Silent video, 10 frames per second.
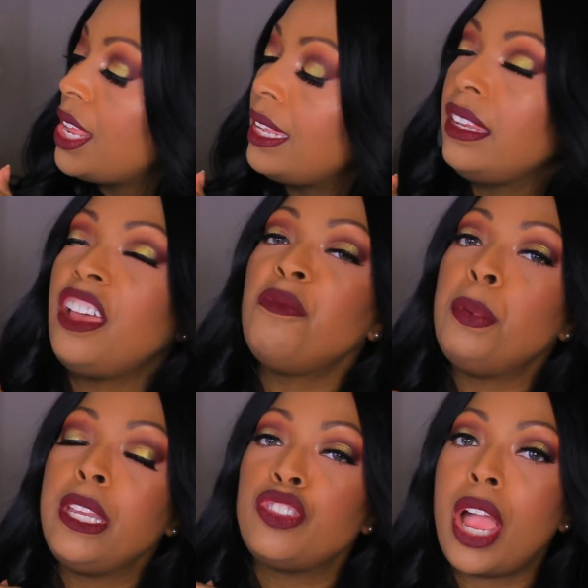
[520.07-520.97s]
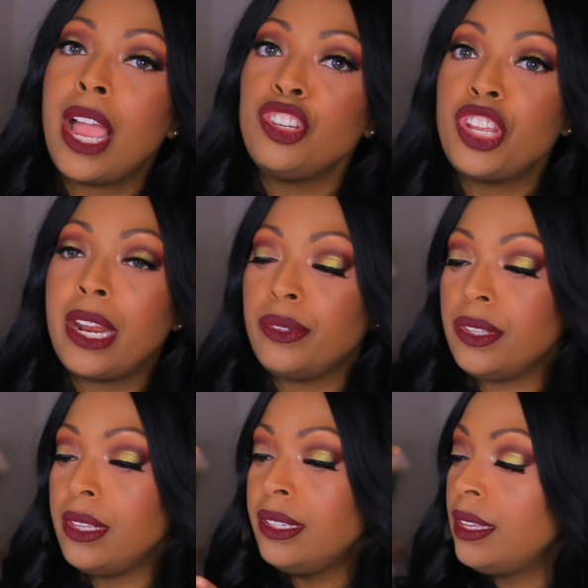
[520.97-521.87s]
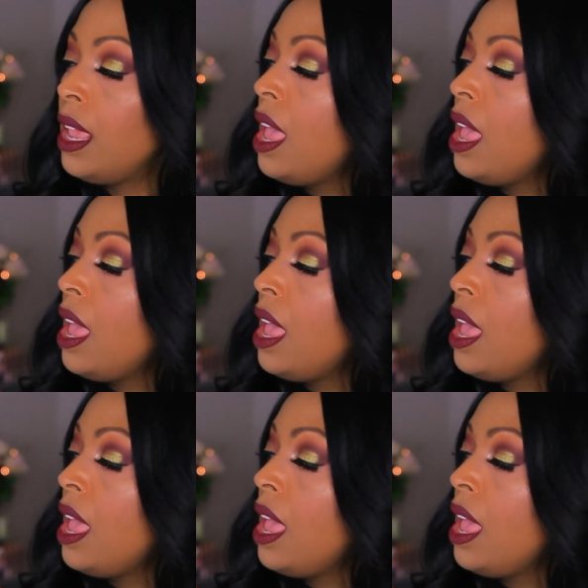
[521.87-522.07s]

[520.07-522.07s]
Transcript: I love peach eyeshadows, and this